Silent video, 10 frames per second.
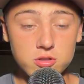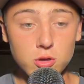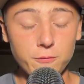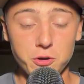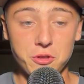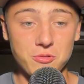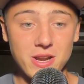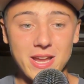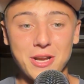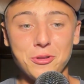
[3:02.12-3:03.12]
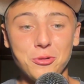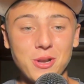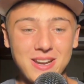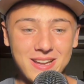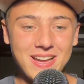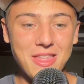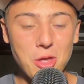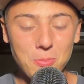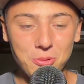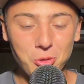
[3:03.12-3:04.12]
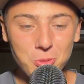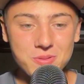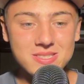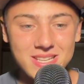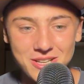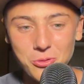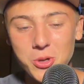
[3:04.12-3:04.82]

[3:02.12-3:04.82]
2-for-3, including the bloop single,